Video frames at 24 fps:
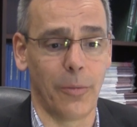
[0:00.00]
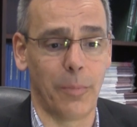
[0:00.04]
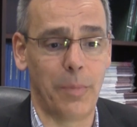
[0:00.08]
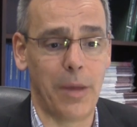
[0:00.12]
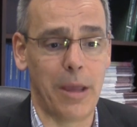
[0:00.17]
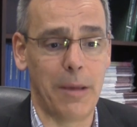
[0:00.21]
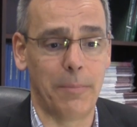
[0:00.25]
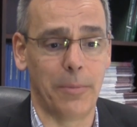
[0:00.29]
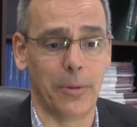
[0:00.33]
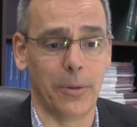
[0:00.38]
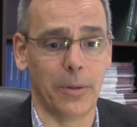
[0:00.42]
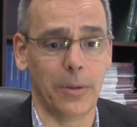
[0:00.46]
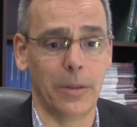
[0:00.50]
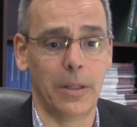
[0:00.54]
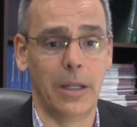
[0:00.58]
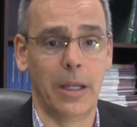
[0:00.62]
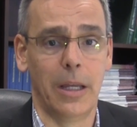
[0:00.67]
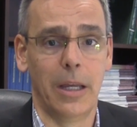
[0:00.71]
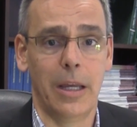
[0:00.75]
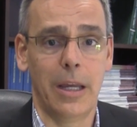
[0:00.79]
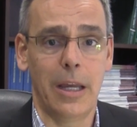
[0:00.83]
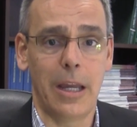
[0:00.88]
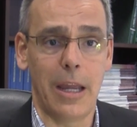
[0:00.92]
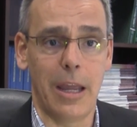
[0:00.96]
people
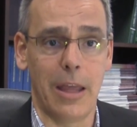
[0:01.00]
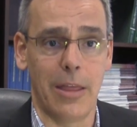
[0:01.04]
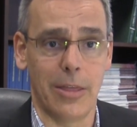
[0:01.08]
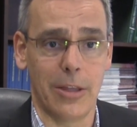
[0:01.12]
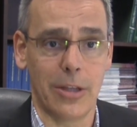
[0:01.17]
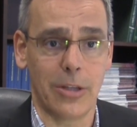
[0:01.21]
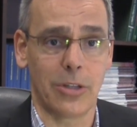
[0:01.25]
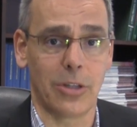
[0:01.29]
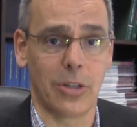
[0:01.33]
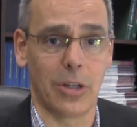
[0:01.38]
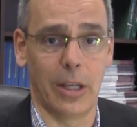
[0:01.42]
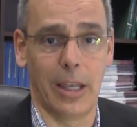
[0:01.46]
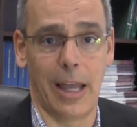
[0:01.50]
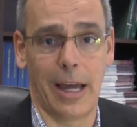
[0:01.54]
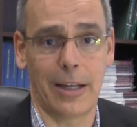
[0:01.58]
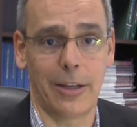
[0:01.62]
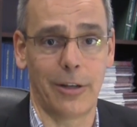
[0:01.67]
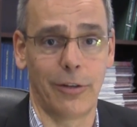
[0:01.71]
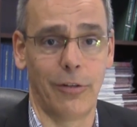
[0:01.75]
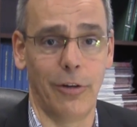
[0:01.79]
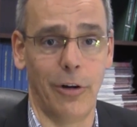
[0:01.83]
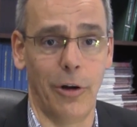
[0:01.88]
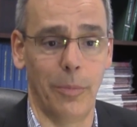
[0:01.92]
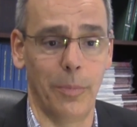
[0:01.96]
in this
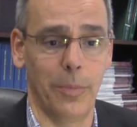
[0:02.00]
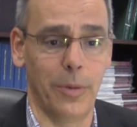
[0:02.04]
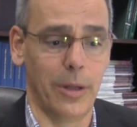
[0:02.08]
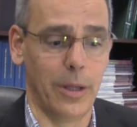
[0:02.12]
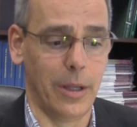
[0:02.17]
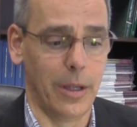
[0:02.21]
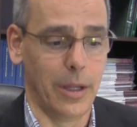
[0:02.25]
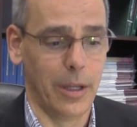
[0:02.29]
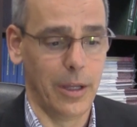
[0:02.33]
select group